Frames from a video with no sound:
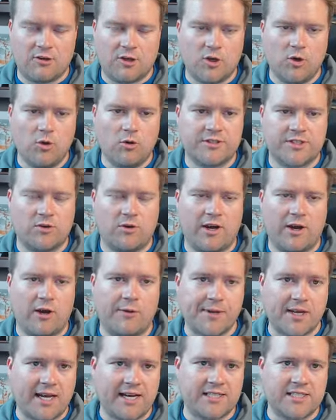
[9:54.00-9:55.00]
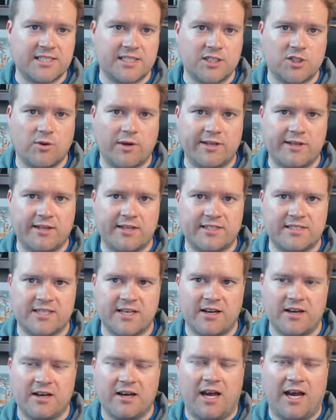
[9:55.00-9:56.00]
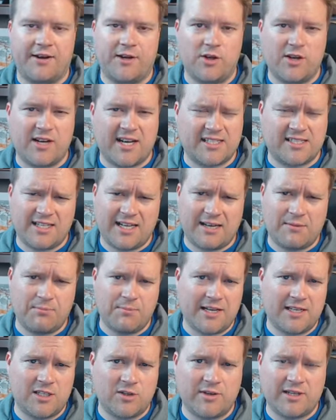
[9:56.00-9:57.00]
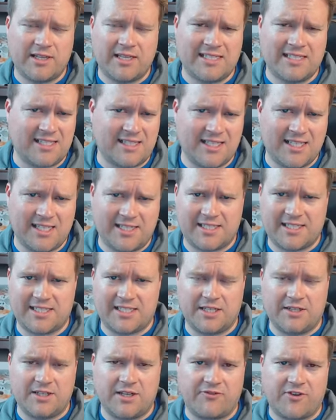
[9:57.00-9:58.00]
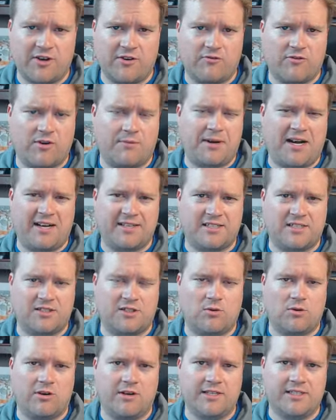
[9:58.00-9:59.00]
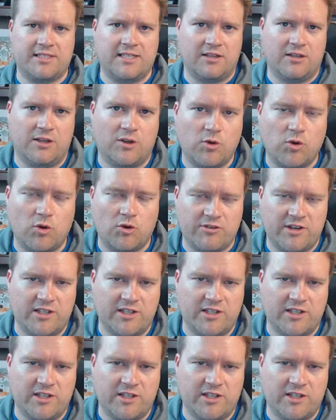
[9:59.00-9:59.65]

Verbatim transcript: Cool, so I hope you guys enjoyed this. I know you guys like me doing these lists of different repositories and cool